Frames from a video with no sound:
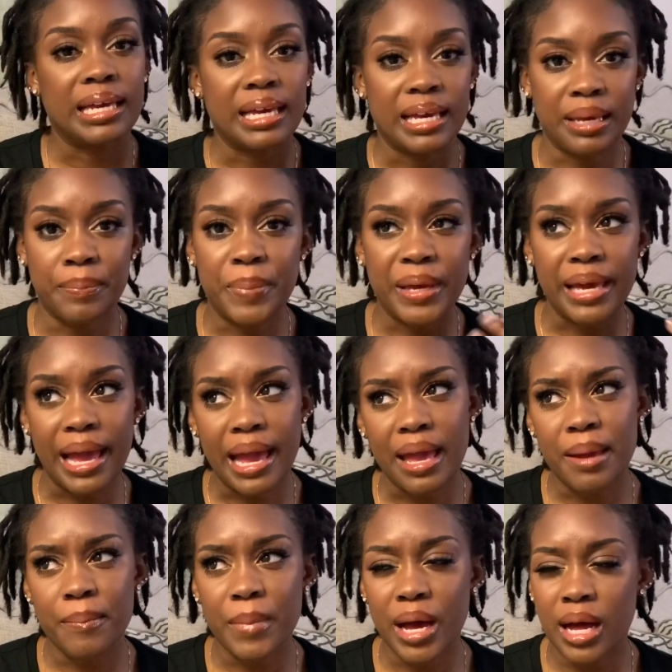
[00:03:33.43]
It
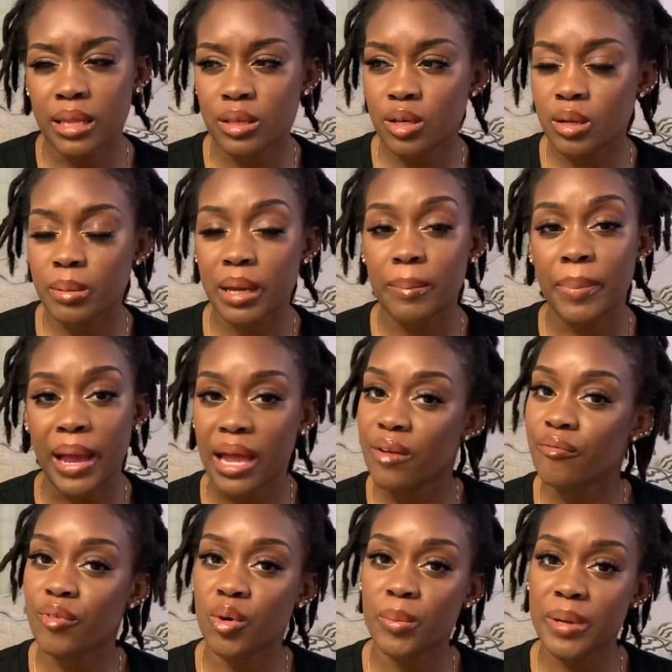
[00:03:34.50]
became a little bit
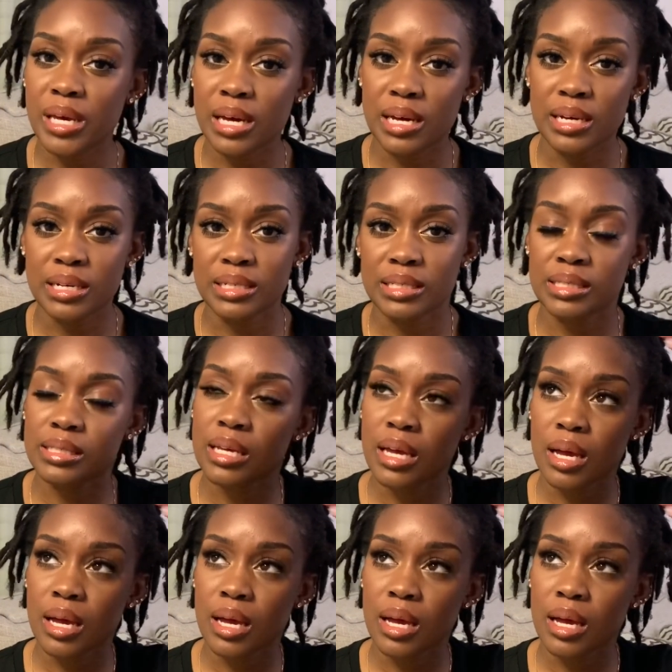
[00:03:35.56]
painful because